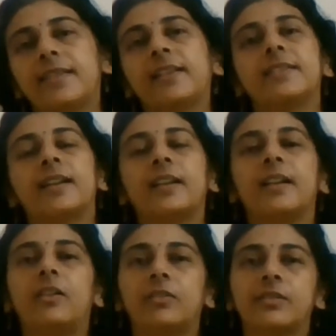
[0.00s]
cells
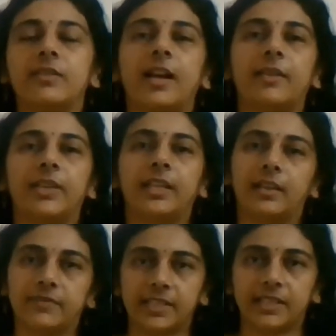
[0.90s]
are also having
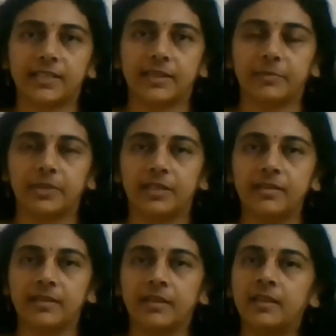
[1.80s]
Fc
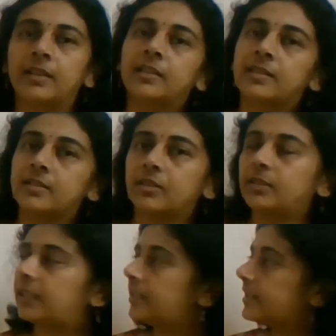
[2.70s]
receptors. So
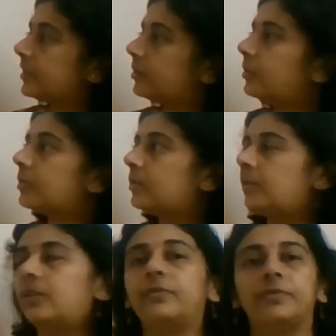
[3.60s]
there is no role
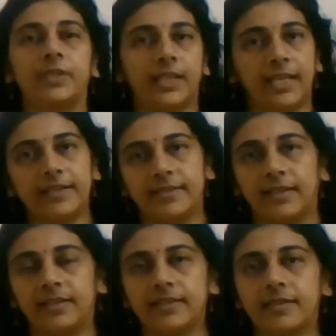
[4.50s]
of T
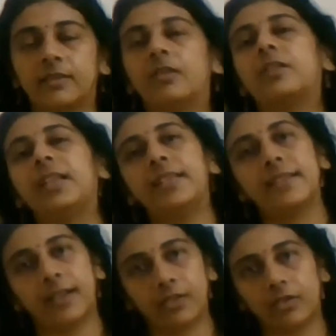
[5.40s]
cells or T
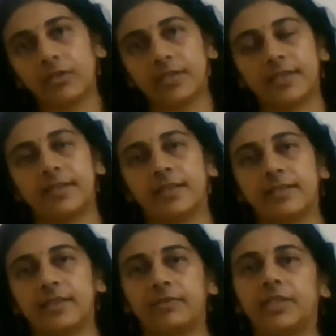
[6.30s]
cytotoxic
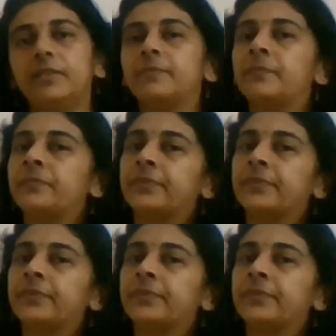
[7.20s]
cells even.